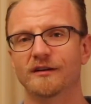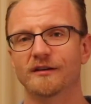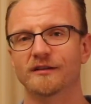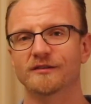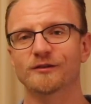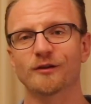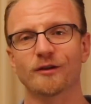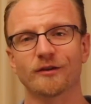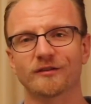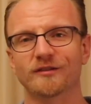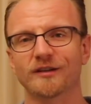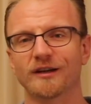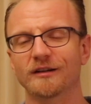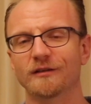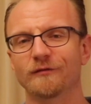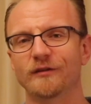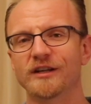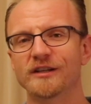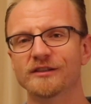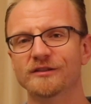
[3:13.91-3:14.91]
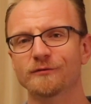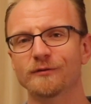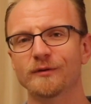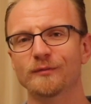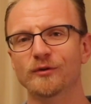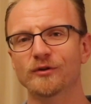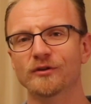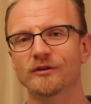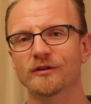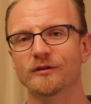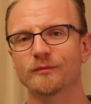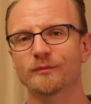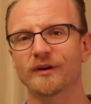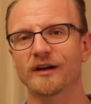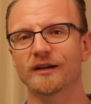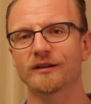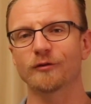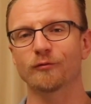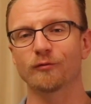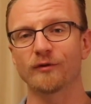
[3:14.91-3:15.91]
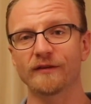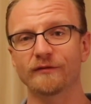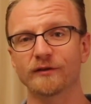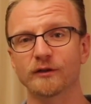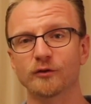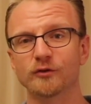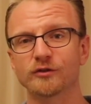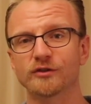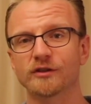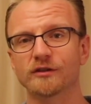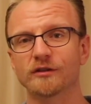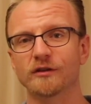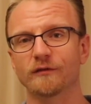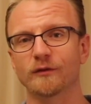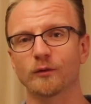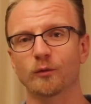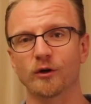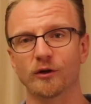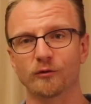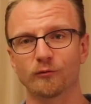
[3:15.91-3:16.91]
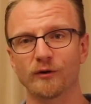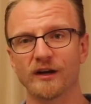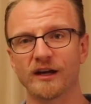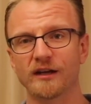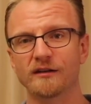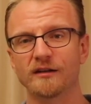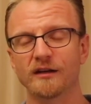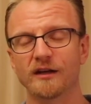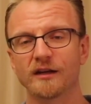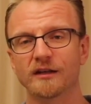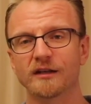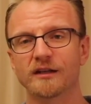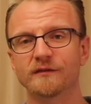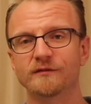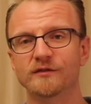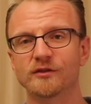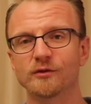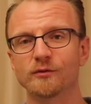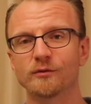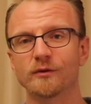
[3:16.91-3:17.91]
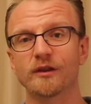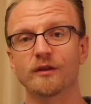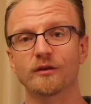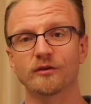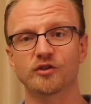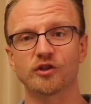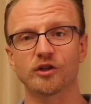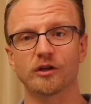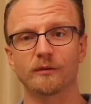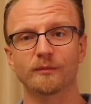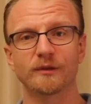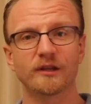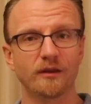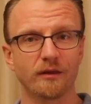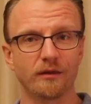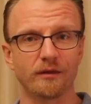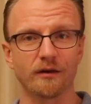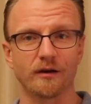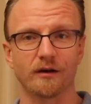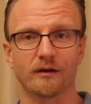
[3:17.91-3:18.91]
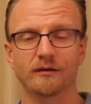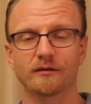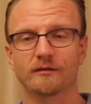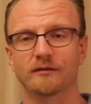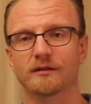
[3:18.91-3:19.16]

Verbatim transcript: It's not the title of a history book, but the revolution of the word red gives you the German the.